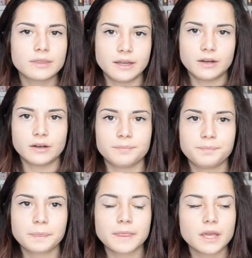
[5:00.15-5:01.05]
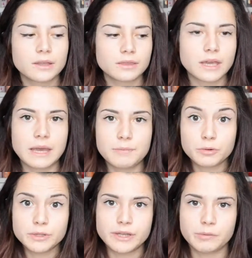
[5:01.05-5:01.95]
there are
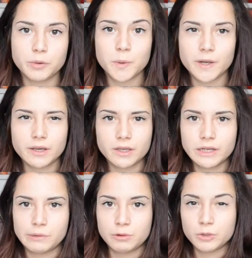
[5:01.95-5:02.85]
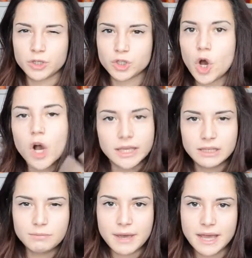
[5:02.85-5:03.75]
cameras everywhere and everyone is
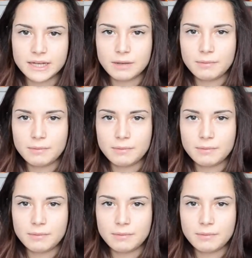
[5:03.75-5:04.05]
talking bad